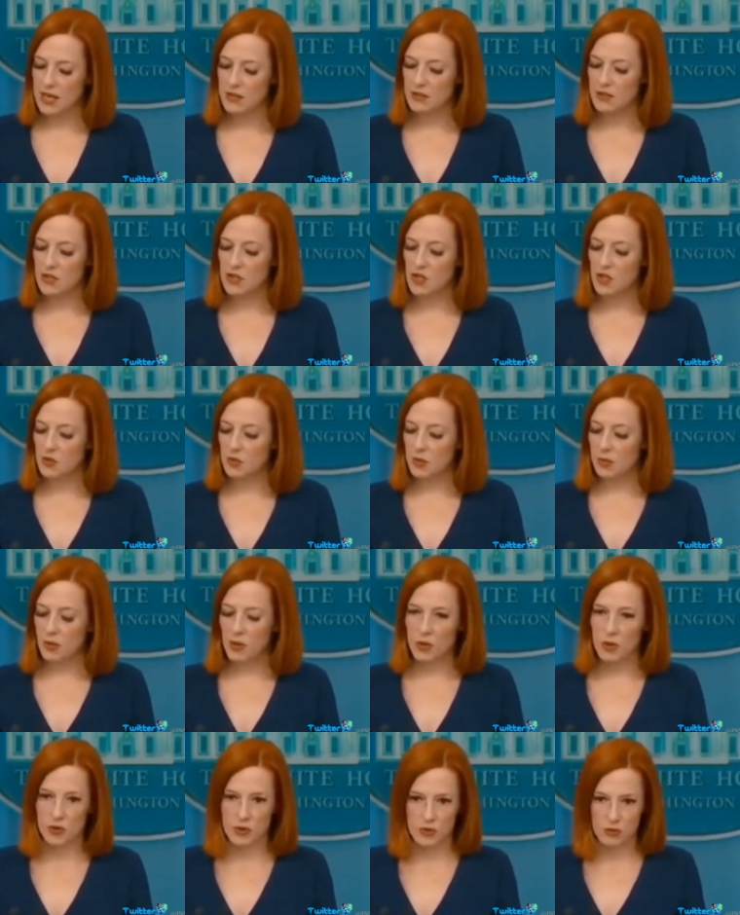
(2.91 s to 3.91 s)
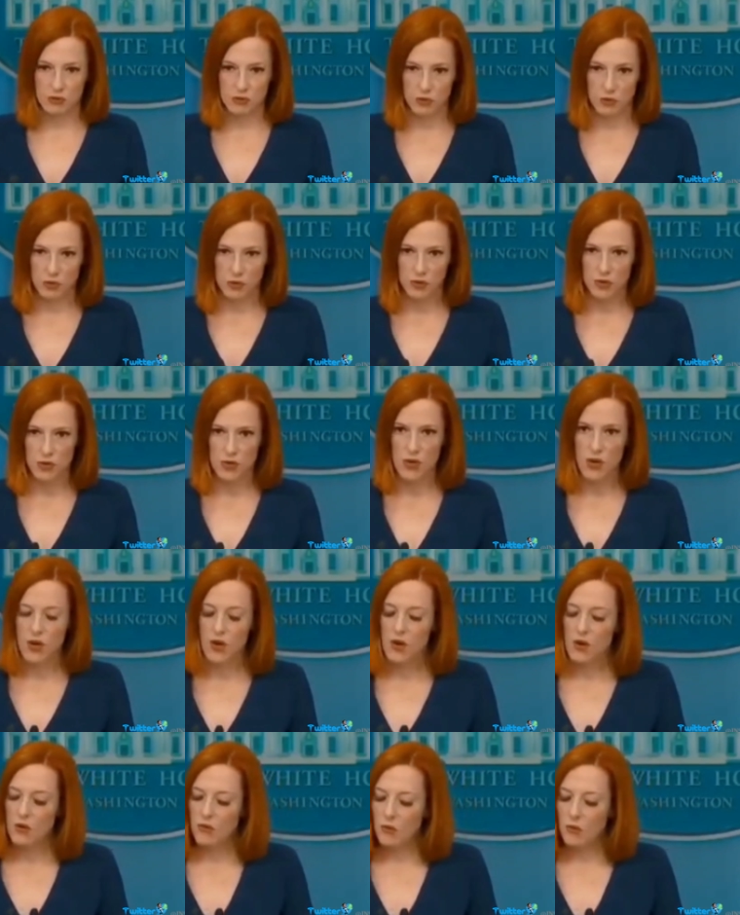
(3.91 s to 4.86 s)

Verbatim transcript: announced two proposed rules,